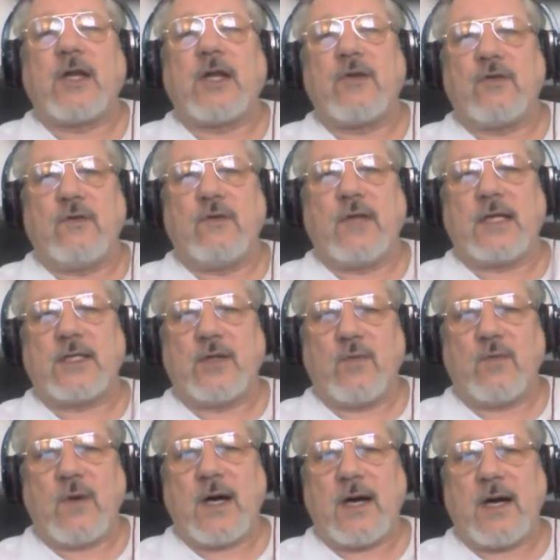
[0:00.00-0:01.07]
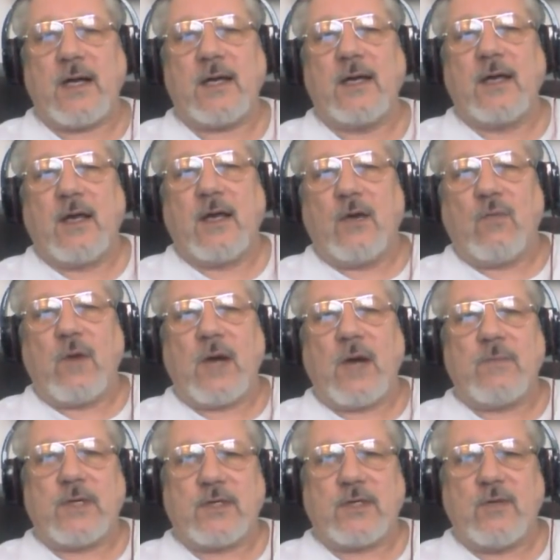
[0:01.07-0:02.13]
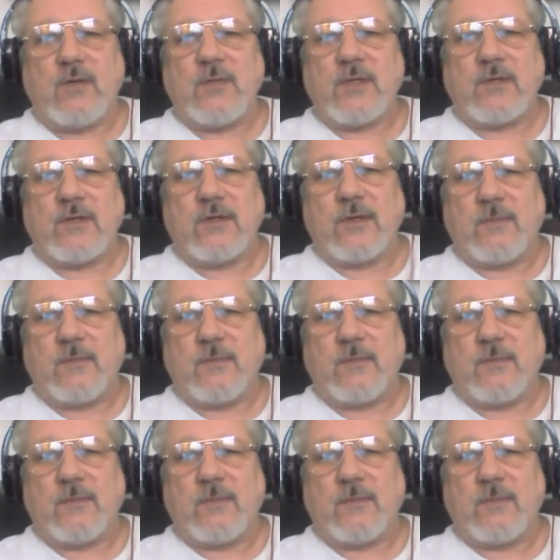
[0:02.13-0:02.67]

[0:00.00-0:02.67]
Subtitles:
don't do that. So why must humans do it?